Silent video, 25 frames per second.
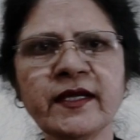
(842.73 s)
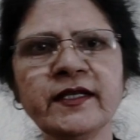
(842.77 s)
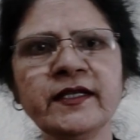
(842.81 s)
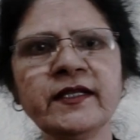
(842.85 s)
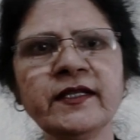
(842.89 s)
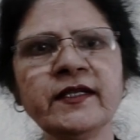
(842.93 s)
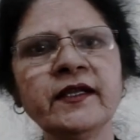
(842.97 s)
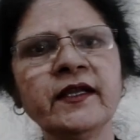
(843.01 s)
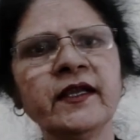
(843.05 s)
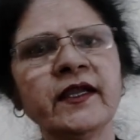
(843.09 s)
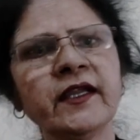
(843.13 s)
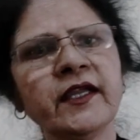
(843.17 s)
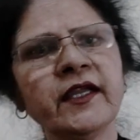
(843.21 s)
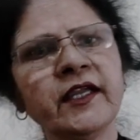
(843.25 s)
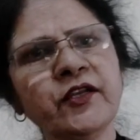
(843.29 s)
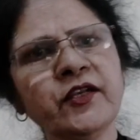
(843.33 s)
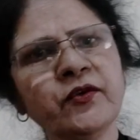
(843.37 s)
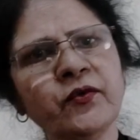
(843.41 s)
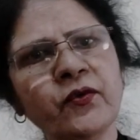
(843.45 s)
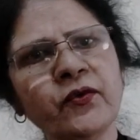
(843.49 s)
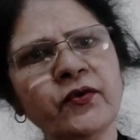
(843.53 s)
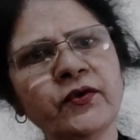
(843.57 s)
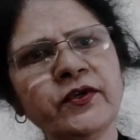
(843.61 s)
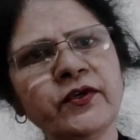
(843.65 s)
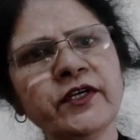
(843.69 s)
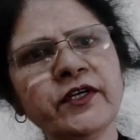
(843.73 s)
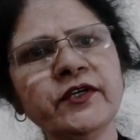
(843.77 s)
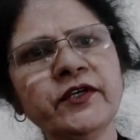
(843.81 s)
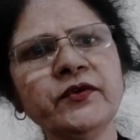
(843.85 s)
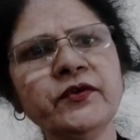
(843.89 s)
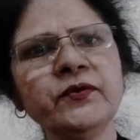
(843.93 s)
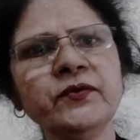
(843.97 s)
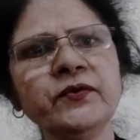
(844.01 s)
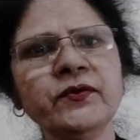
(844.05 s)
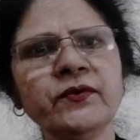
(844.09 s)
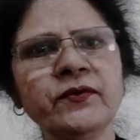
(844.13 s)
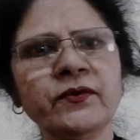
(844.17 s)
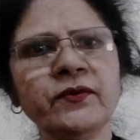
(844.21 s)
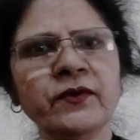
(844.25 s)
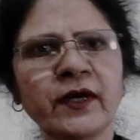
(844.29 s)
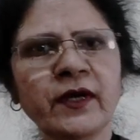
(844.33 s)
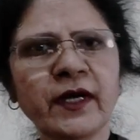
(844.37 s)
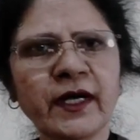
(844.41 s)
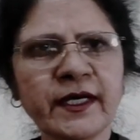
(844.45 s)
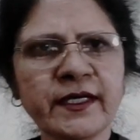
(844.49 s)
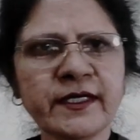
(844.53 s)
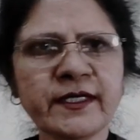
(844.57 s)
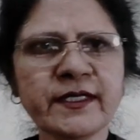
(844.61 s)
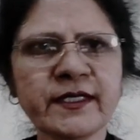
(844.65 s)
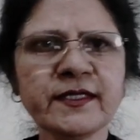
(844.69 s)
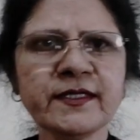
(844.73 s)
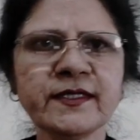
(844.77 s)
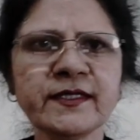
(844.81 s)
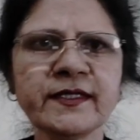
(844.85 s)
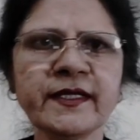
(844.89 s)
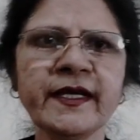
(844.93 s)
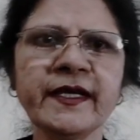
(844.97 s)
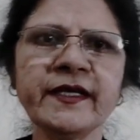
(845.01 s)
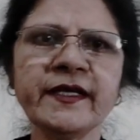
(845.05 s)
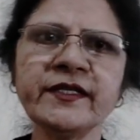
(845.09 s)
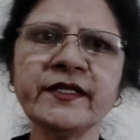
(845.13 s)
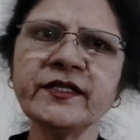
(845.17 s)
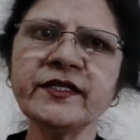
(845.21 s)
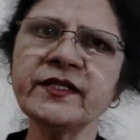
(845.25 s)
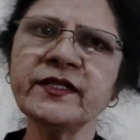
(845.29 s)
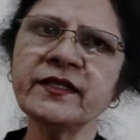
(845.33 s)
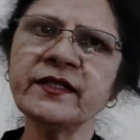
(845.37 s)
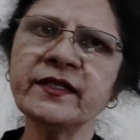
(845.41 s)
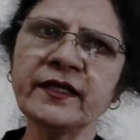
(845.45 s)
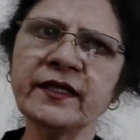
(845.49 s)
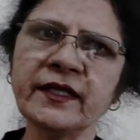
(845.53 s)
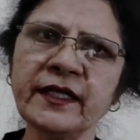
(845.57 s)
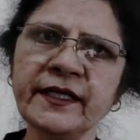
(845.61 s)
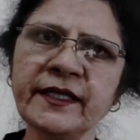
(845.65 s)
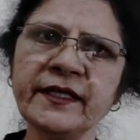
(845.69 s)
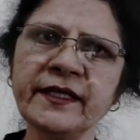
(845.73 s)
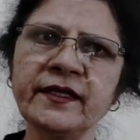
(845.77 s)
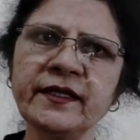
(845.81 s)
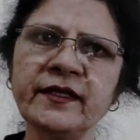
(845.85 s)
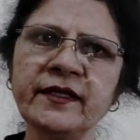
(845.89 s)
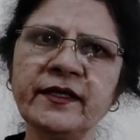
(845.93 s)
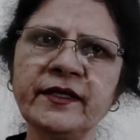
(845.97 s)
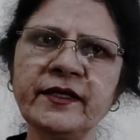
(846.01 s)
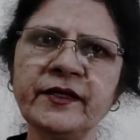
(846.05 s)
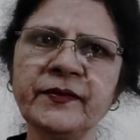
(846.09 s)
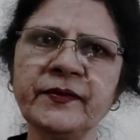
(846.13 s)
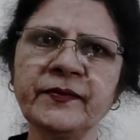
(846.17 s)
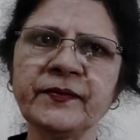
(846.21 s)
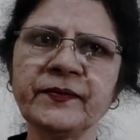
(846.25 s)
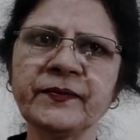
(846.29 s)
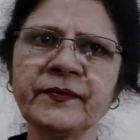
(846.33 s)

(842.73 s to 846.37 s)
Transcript: run in order to understand it clearly.